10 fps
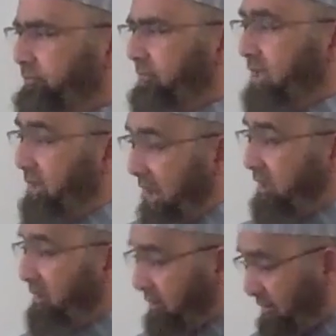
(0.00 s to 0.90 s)
and they
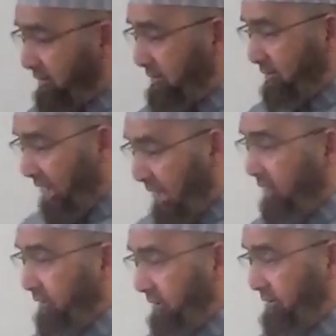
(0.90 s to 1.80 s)
are
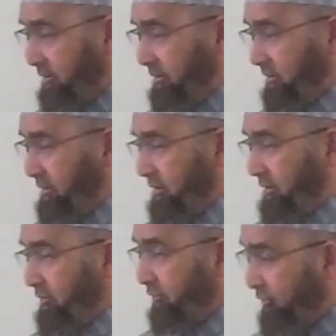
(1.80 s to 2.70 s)
hungry,
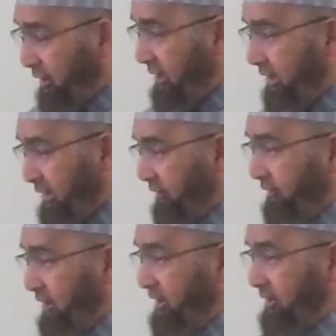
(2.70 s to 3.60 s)
working in the
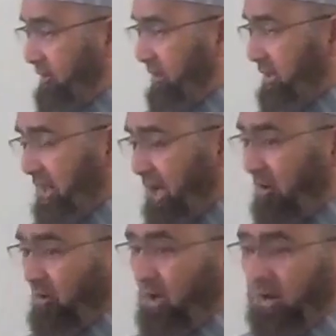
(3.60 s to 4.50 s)
field. Imagine
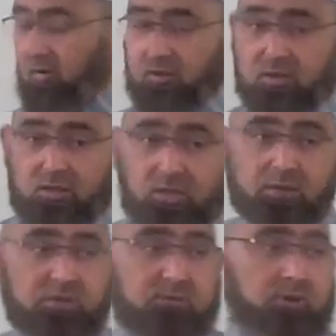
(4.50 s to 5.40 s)
how hungry
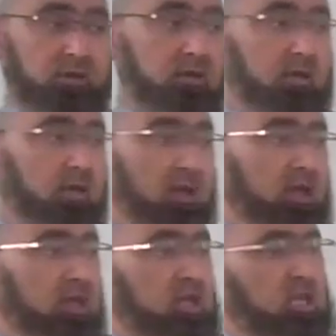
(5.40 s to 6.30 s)
they must be.
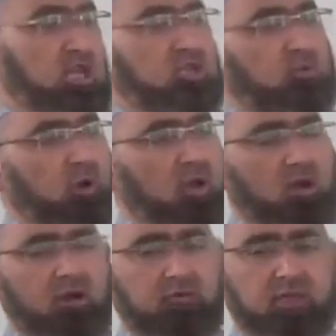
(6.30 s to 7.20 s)
Each one
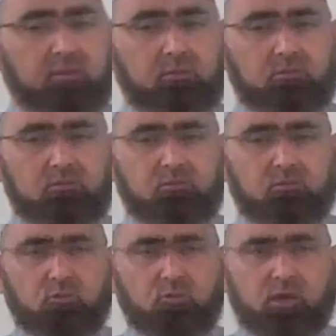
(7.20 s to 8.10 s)
of them
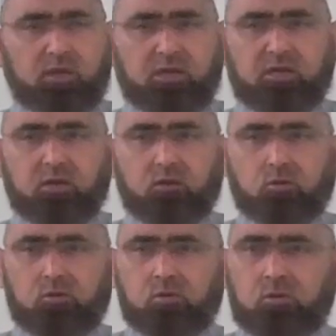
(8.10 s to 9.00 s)
were eating
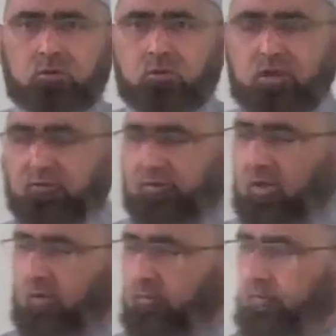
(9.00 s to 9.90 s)
to their
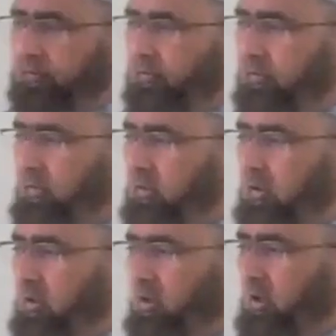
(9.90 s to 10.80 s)
fill,
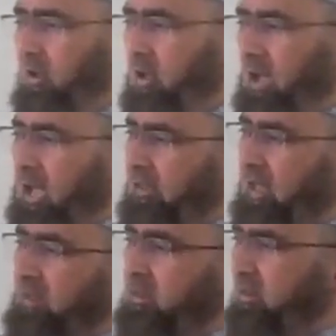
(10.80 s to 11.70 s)
and then